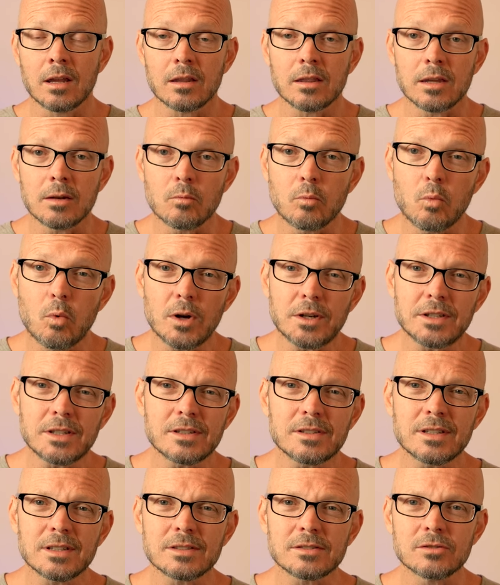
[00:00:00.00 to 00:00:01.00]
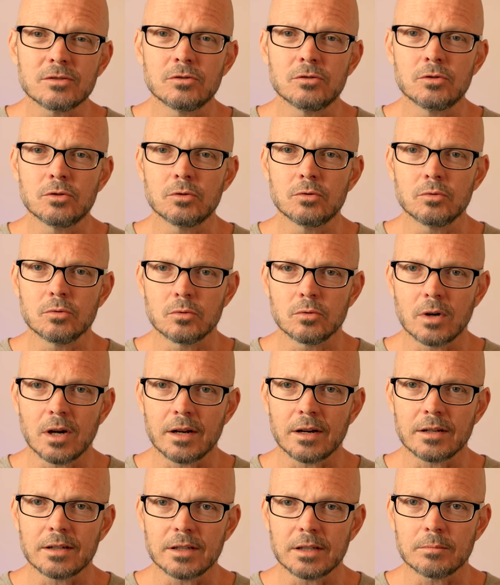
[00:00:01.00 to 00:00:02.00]
And then what does this do
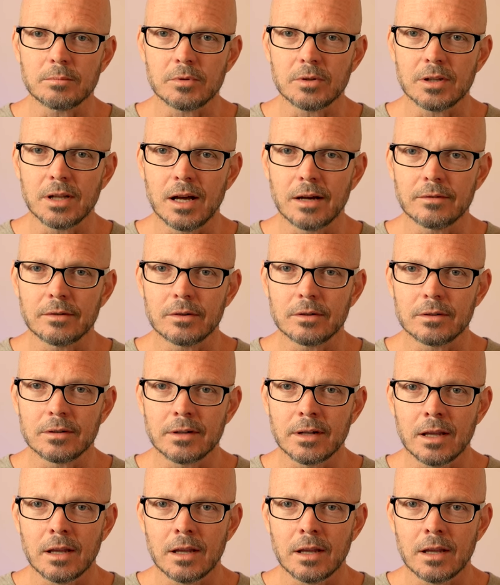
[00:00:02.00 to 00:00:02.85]
on a deeper level?